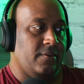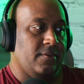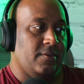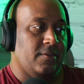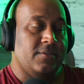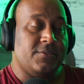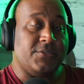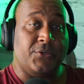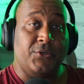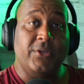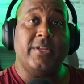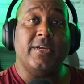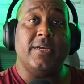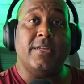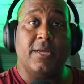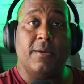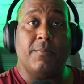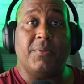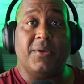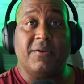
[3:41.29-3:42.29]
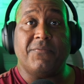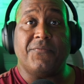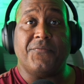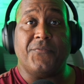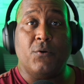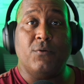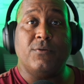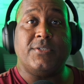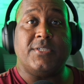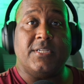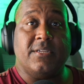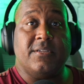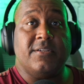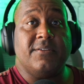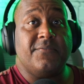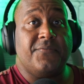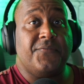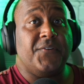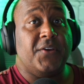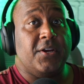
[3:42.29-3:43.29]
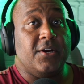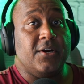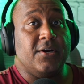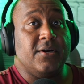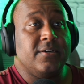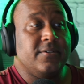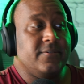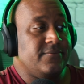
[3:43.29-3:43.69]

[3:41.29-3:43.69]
So you'd end up being frozen in fear,